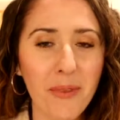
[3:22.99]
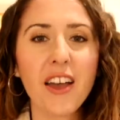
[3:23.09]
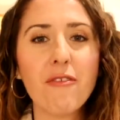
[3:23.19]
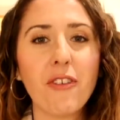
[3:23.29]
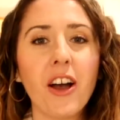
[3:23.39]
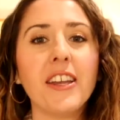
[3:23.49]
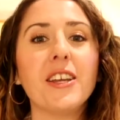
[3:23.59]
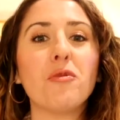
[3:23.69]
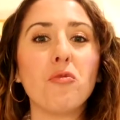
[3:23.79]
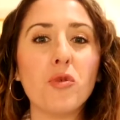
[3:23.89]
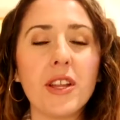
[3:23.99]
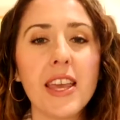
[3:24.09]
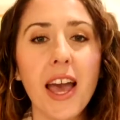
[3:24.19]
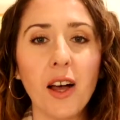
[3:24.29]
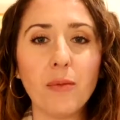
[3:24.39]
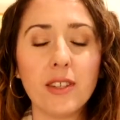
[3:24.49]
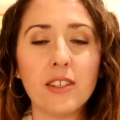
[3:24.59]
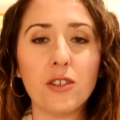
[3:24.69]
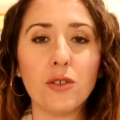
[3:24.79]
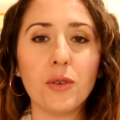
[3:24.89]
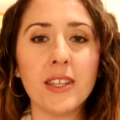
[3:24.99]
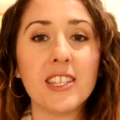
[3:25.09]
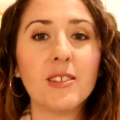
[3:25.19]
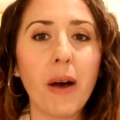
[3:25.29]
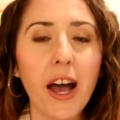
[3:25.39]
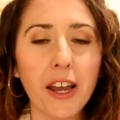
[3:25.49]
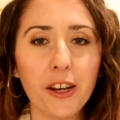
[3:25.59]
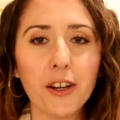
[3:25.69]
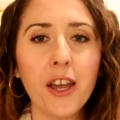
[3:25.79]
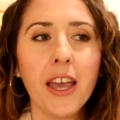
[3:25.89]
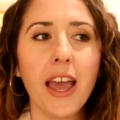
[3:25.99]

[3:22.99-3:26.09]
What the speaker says: I find it really helps to inspire